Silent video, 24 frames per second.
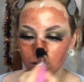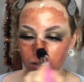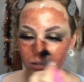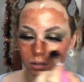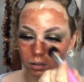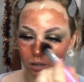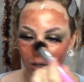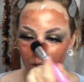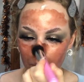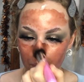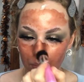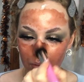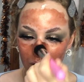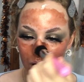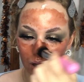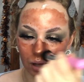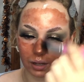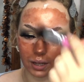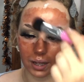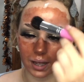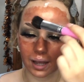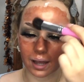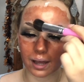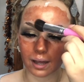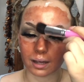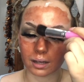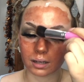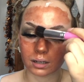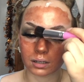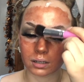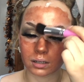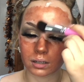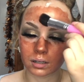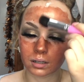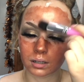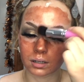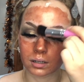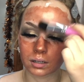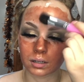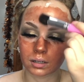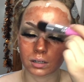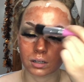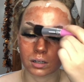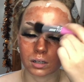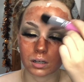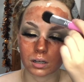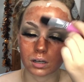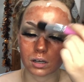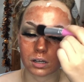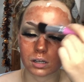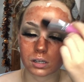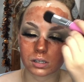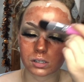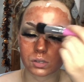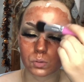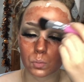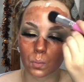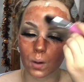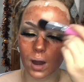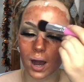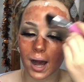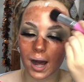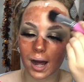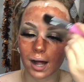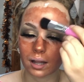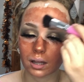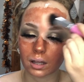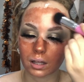apply it as well,